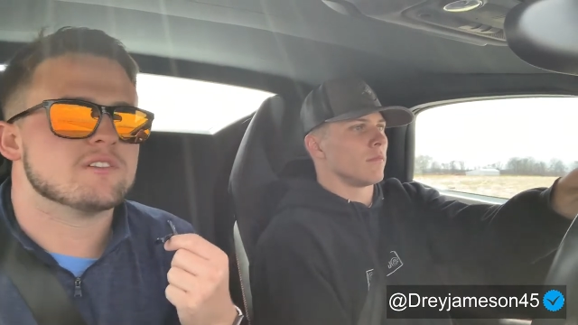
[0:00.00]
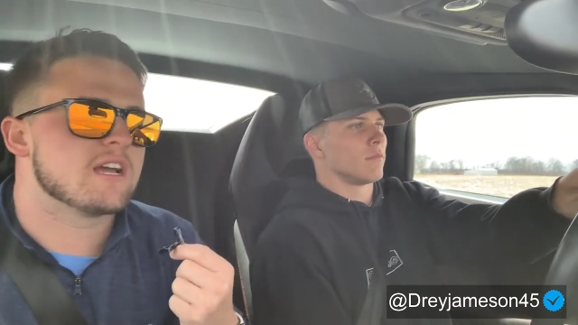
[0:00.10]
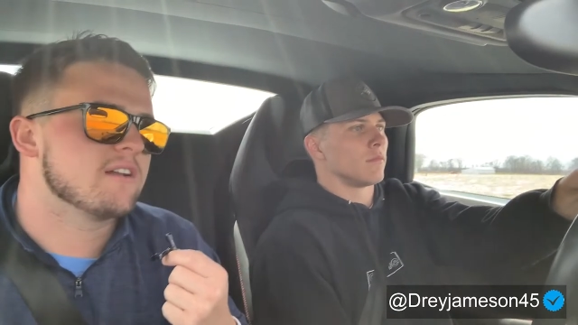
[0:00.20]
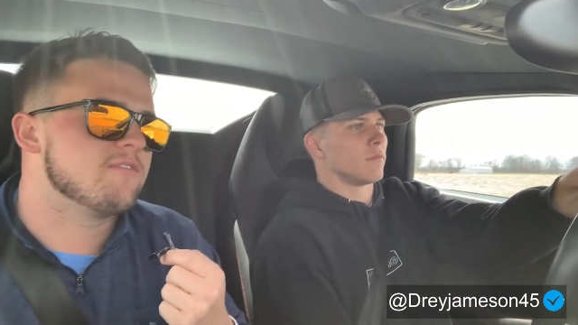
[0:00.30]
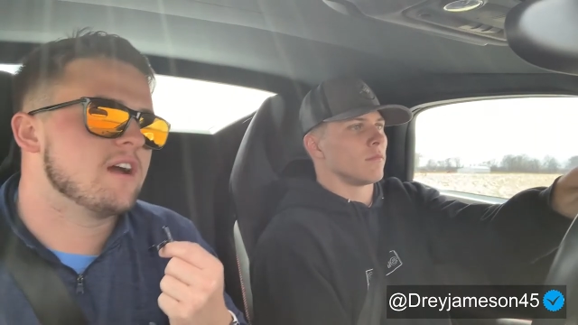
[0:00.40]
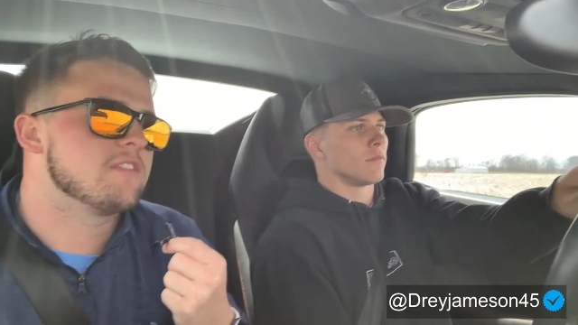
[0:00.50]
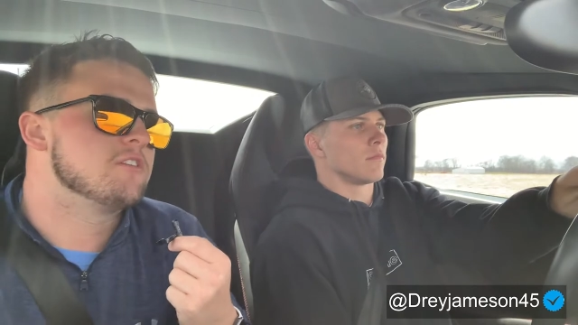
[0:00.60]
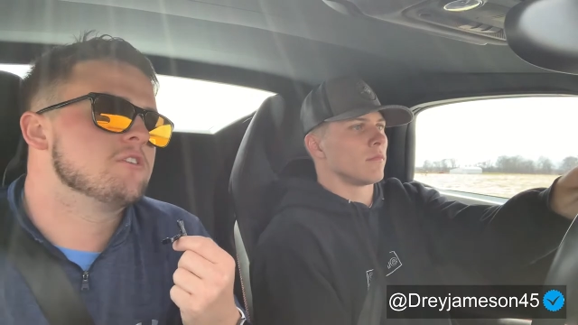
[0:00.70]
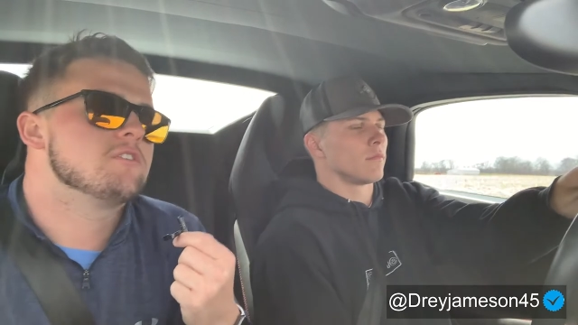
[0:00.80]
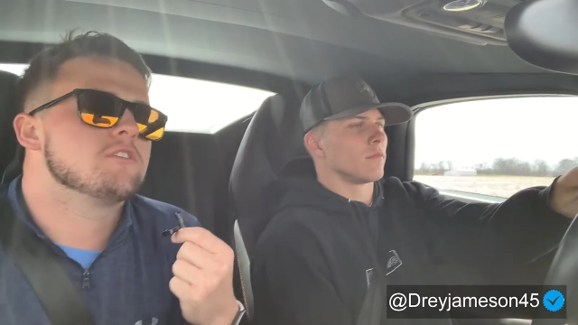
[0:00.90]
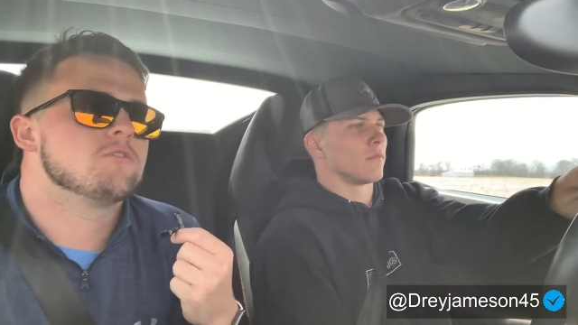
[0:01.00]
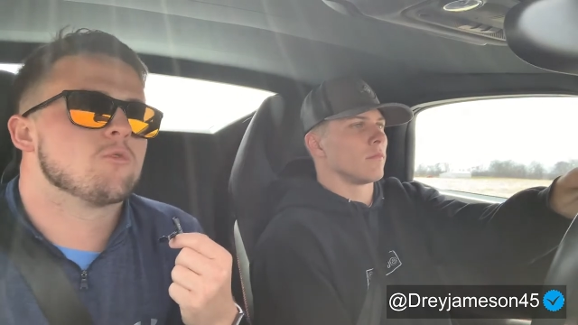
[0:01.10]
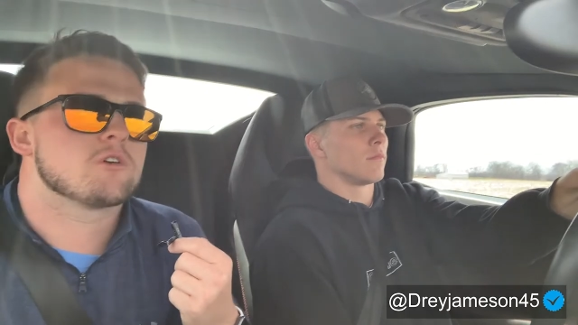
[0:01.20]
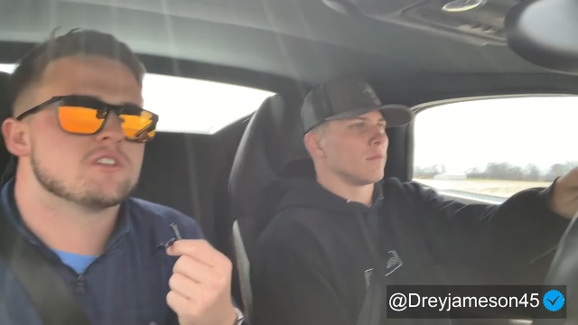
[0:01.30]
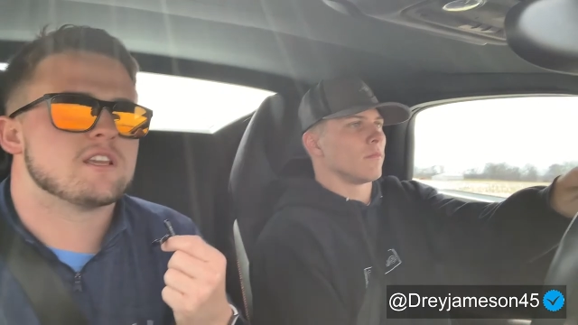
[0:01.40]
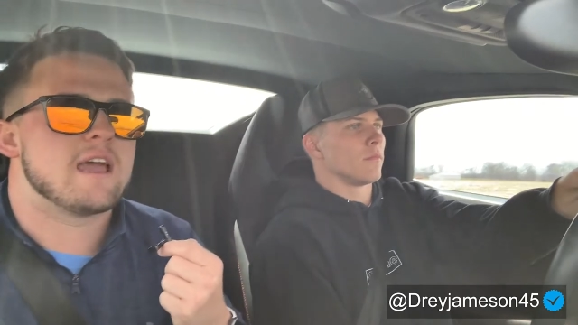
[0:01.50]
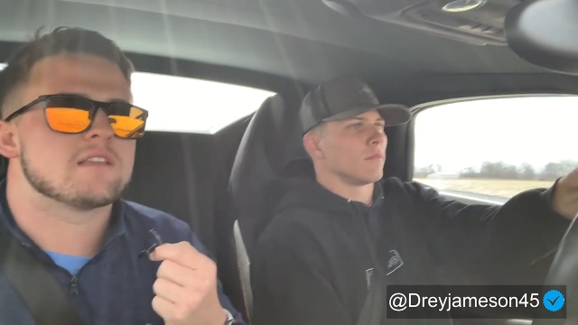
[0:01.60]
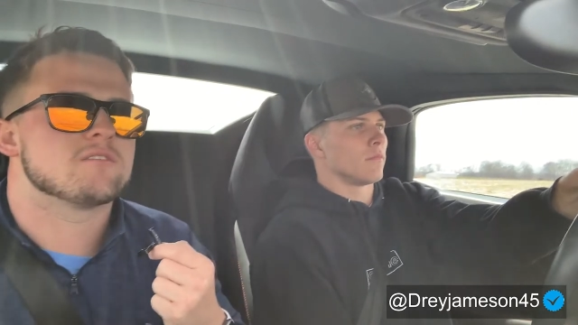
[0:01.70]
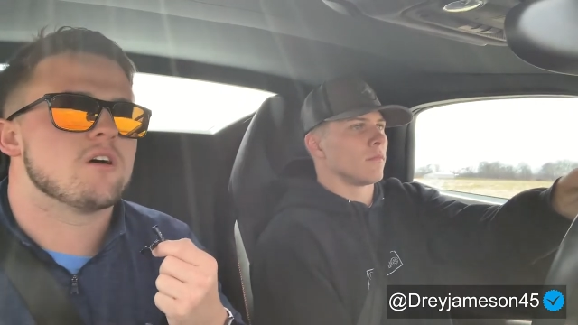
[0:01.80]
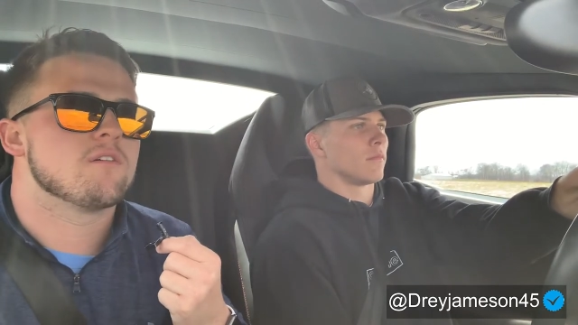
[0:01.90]
Speaker 1: He's not going to fight. The dude, the dude works his
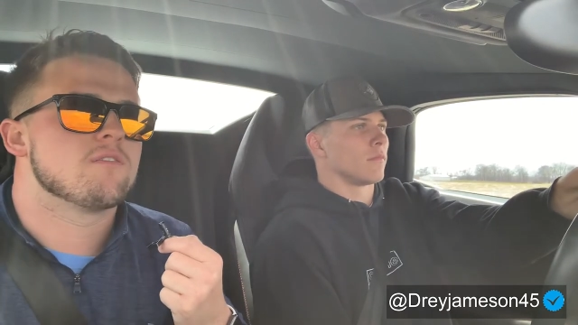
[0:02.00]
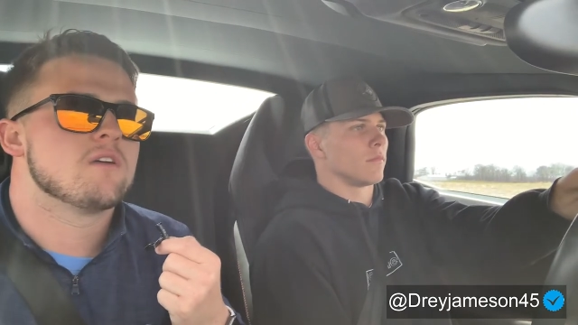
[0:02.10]
ass off.